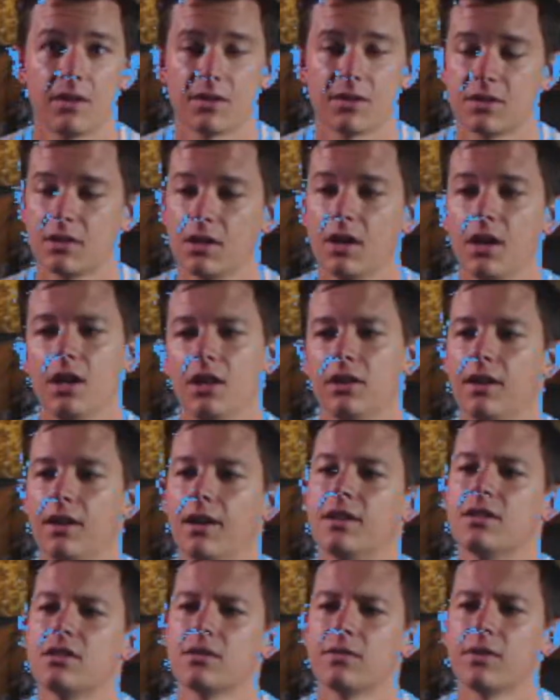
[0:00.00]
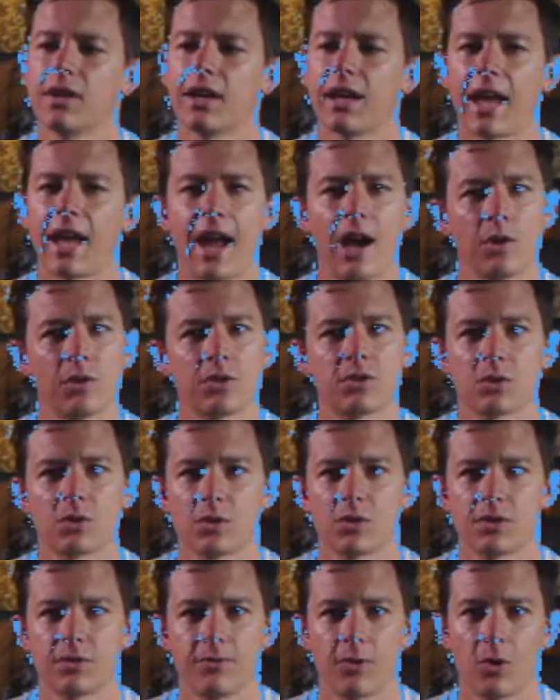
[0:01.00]
There's tons of like
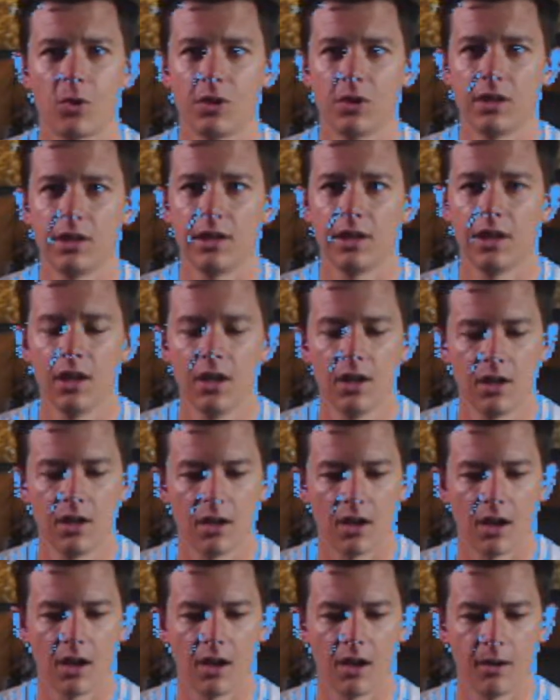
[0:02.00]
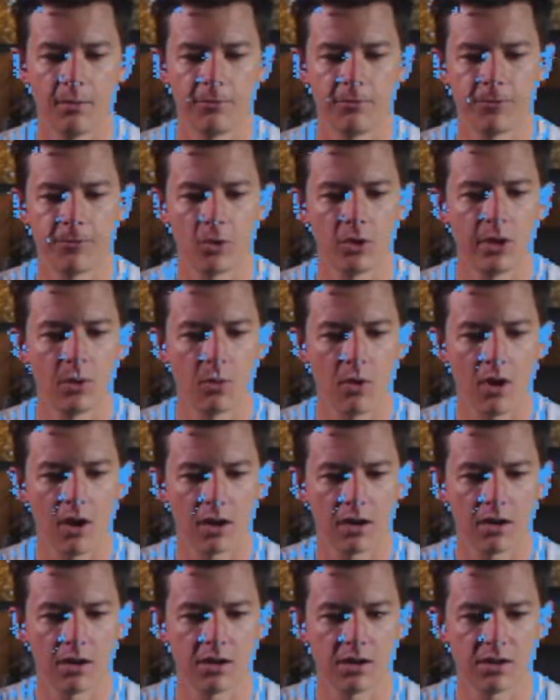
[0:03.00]
outsourced Foley. Foley
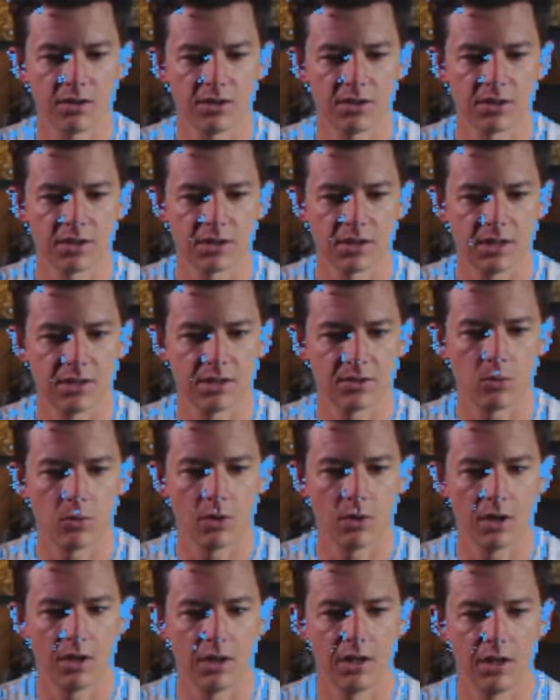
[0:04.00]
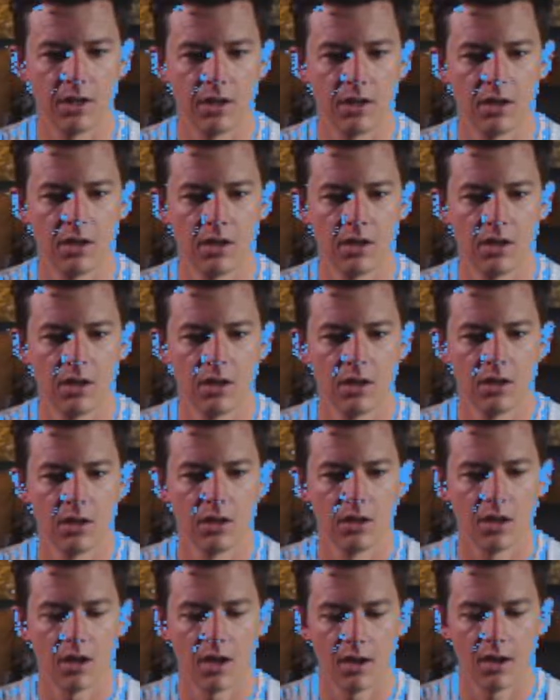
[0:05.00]
Walkers is one.
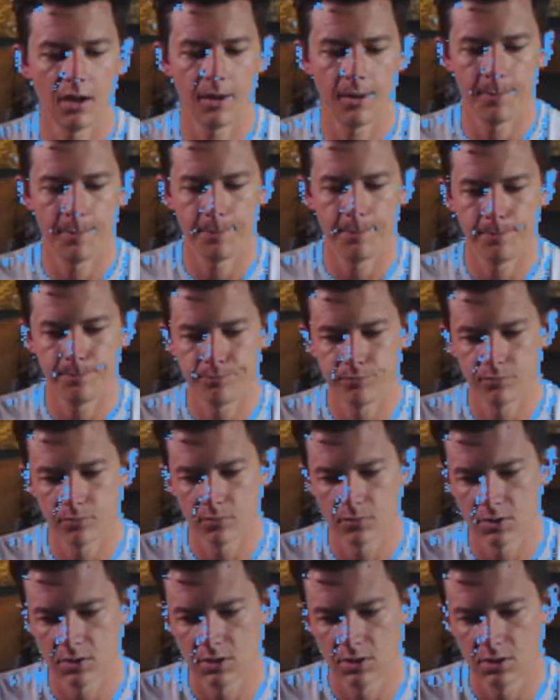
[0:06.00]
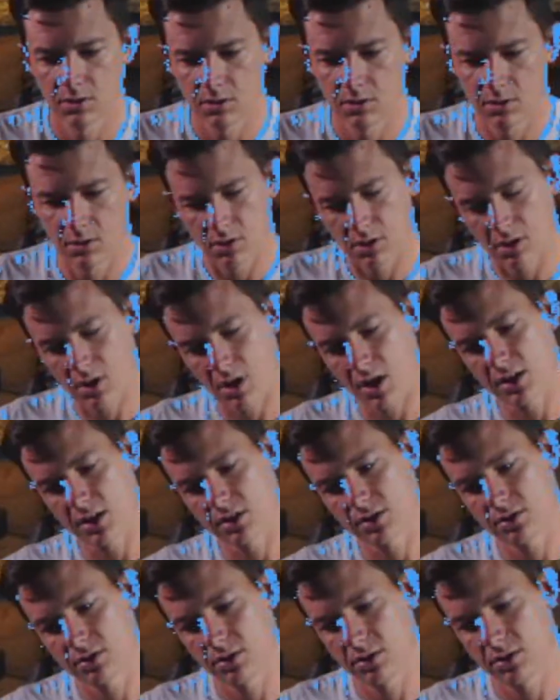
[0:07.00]

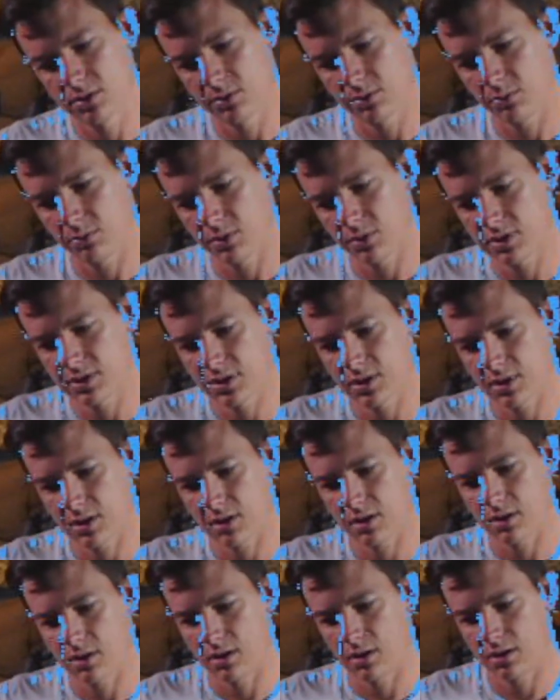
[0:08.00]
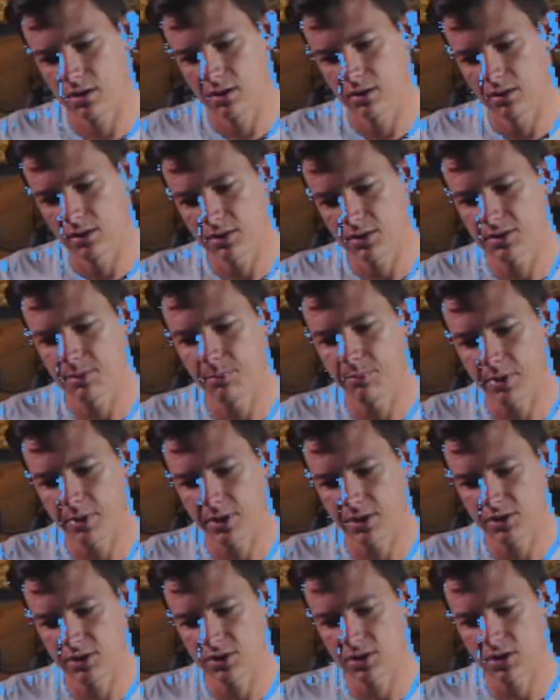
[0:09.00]
Gosh, what's the other? There's a
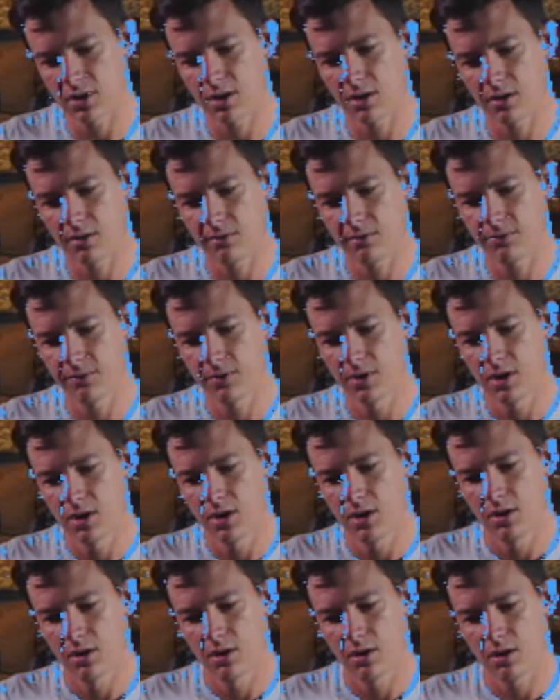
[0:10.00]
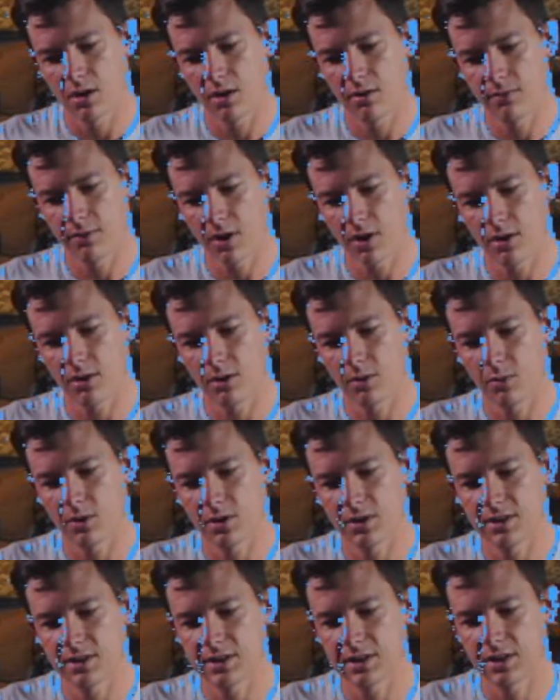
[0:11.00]
bunch of other
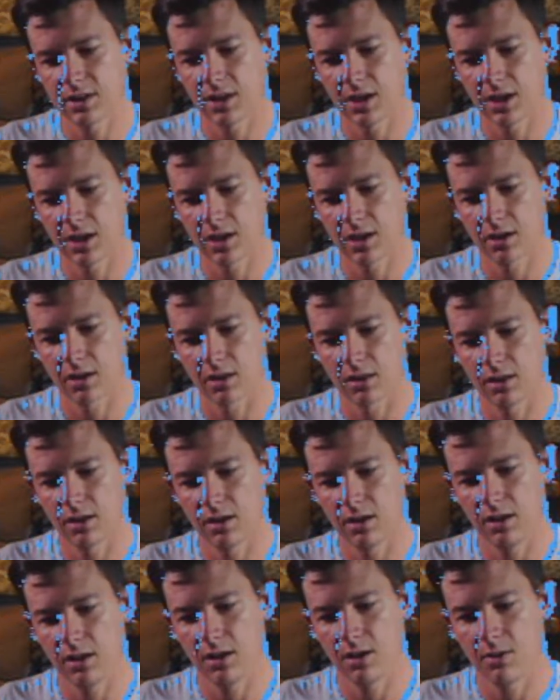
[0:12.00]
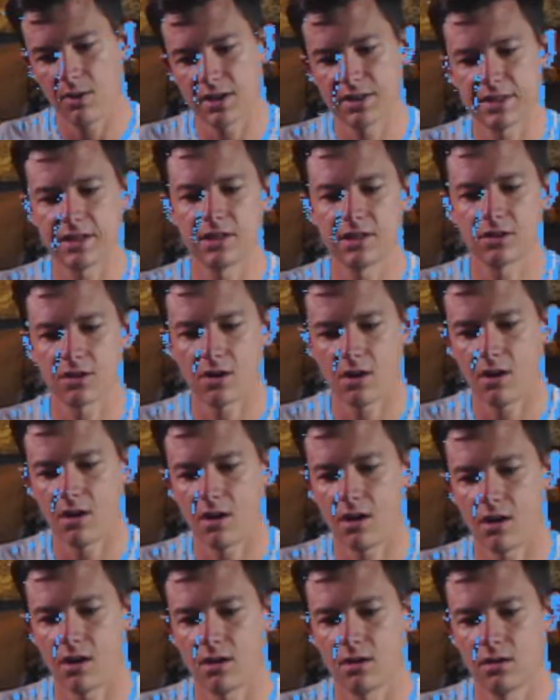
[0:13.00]
ones in like the
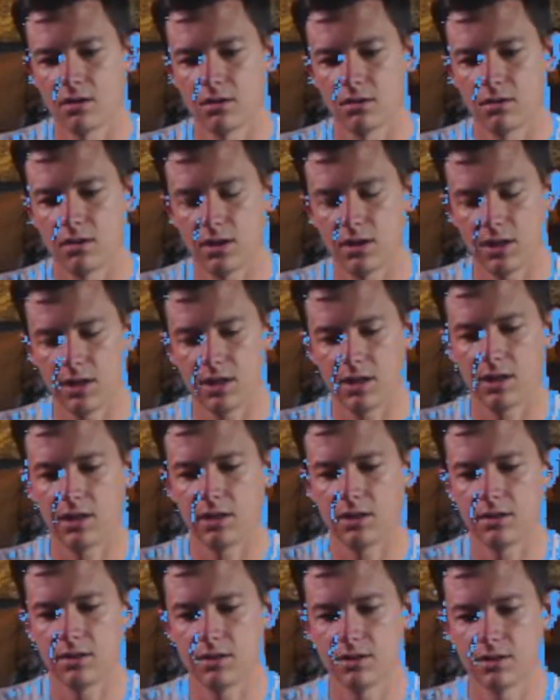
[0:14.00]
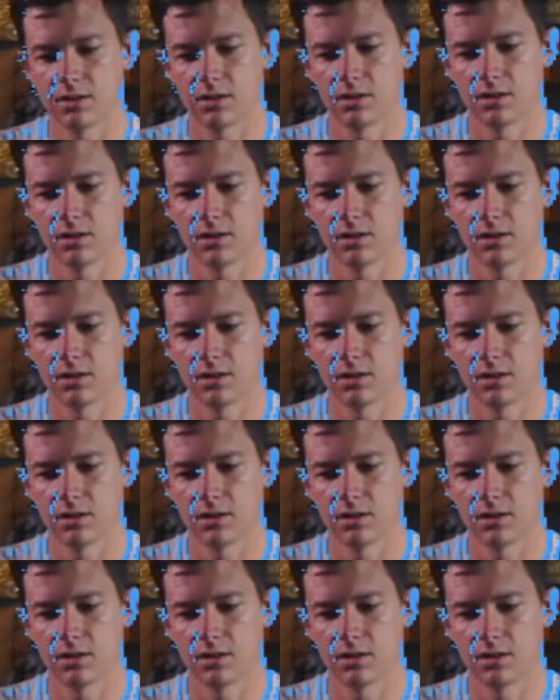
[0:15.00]
USSR, and